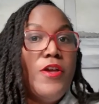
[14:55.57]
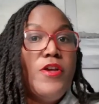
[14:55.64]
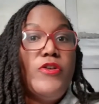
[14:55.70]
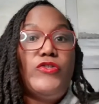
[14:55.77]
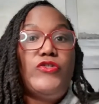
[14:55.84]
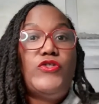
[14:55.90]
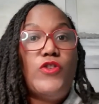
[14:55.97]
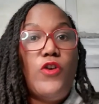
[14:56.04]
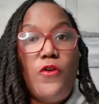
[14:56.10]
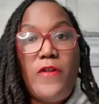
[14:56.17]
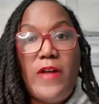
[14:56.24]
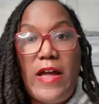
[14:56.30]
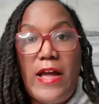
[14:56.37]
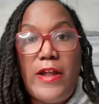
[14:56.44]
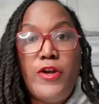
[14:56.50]
so
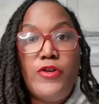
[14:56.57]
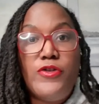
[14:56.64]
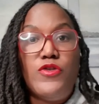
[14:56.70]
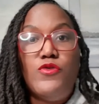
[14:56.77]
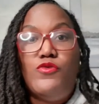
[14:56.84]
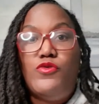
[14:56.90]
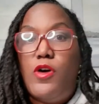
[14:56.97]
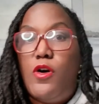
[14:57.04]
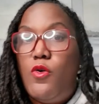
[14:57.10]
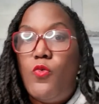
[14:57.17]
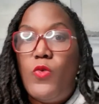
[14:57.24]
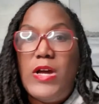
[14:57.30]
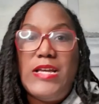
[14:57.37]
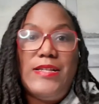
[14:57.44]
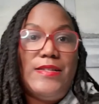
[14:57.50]
that you don't
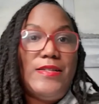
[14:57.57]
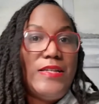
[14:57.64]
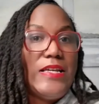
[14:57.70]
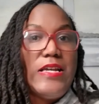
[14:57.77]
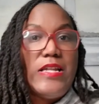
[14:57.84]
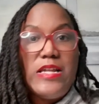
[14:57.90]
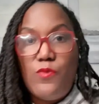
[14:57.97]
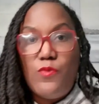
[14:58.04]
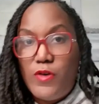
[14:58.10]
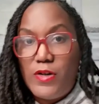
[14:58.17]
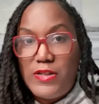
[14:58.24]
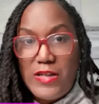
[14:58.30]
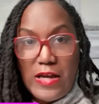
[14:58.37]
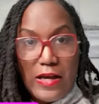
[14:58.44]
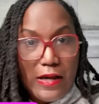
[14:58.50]
waste any more
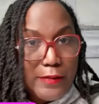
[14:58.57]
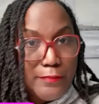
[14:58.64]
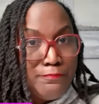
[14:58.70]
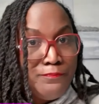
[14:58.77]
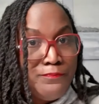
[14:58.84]
time